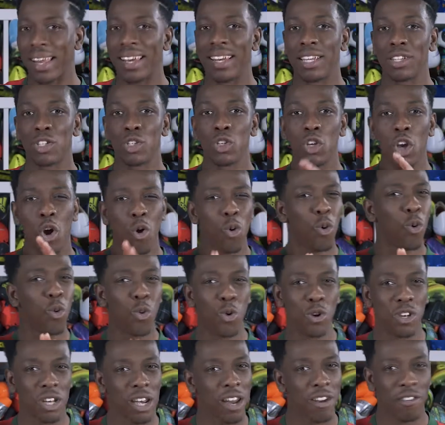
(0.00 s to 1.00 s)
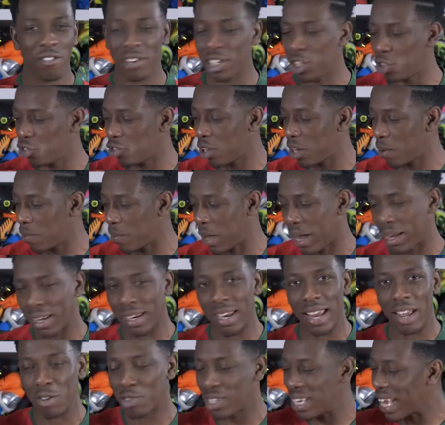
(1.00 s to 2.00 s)
And it's no ordinary string
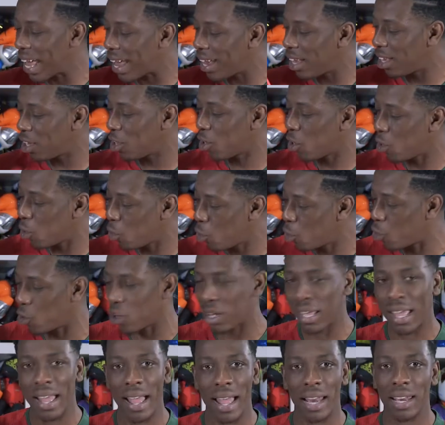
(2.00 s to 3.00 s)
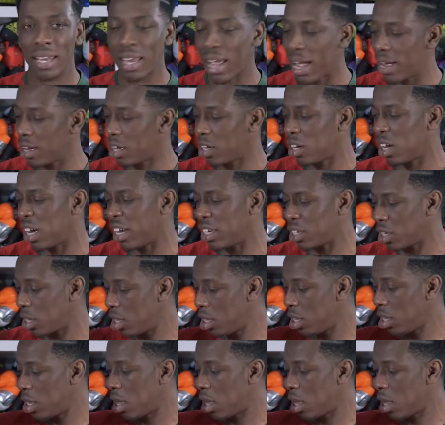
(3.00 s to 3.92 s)
bag. Now take a look at that, guys.